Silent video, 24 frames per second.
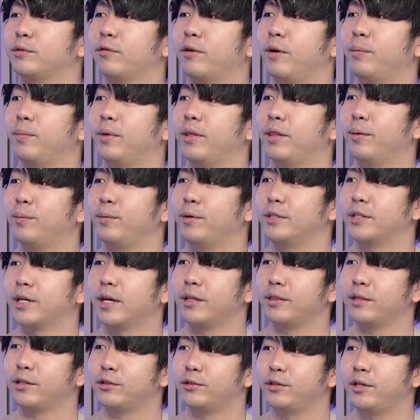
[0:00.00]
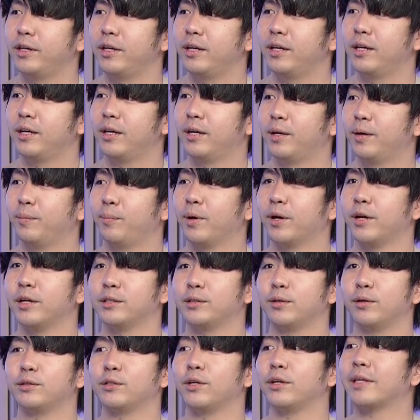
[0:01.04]
from in the music industry because
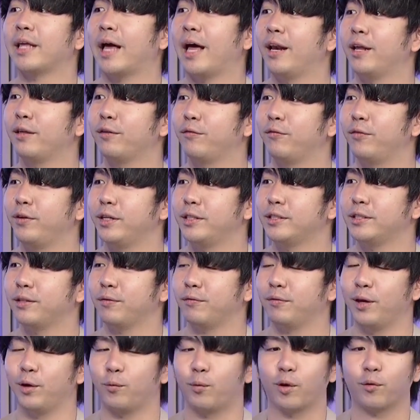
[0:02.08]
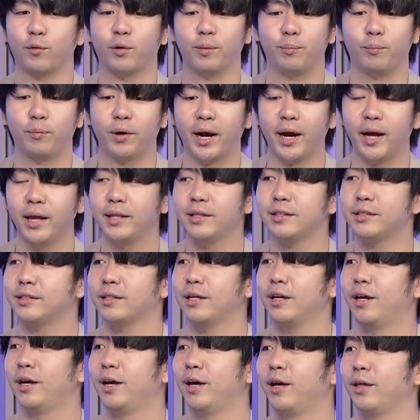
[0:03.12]
those are talent fees if they work with brands,
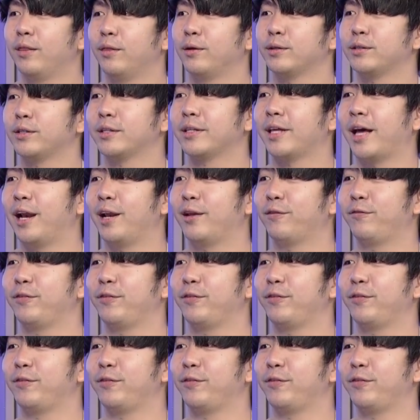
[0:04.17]
those are talent